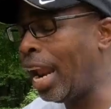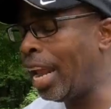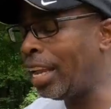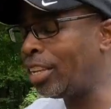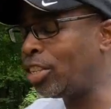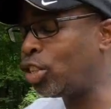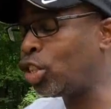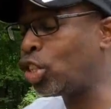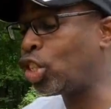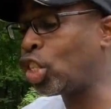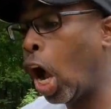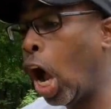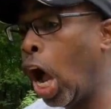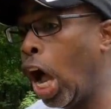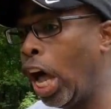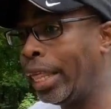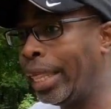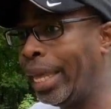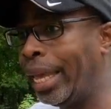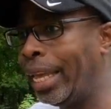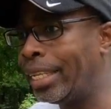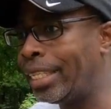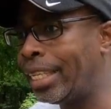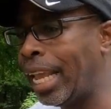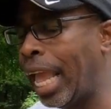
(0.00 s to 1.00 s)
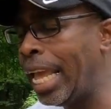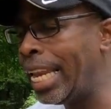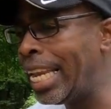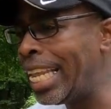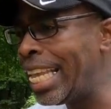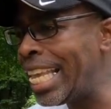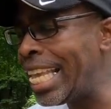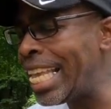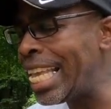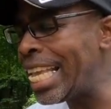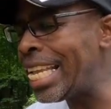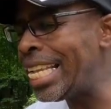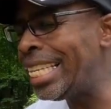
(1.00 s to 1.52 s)
And I saw this,
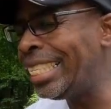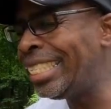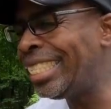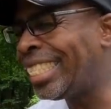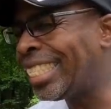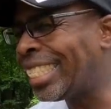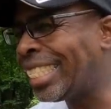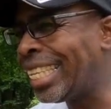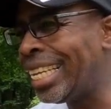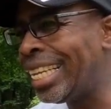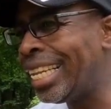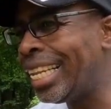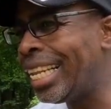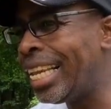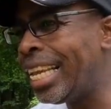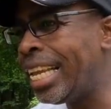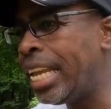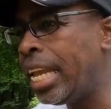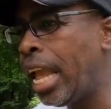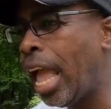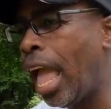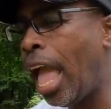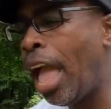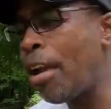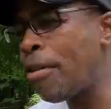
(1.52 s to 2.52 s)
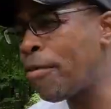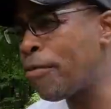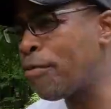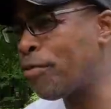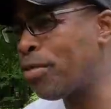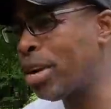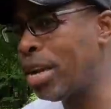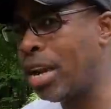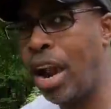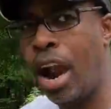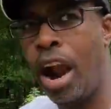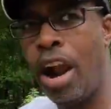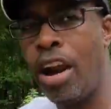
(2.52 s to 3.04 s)
and instantly,
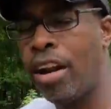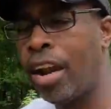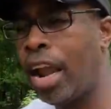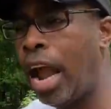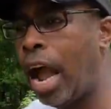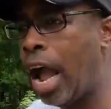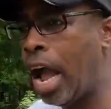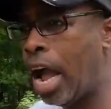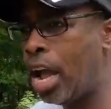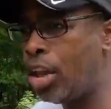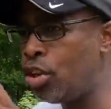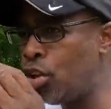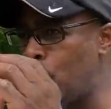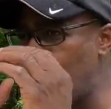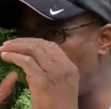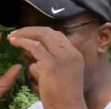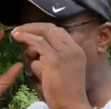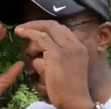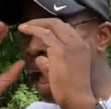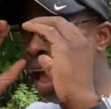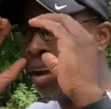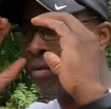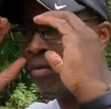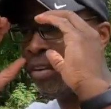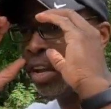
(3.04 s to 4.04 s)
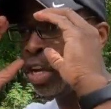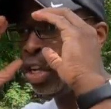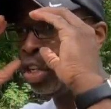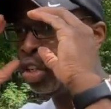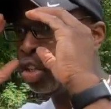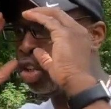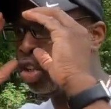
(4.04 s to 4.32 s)
every car guy, you have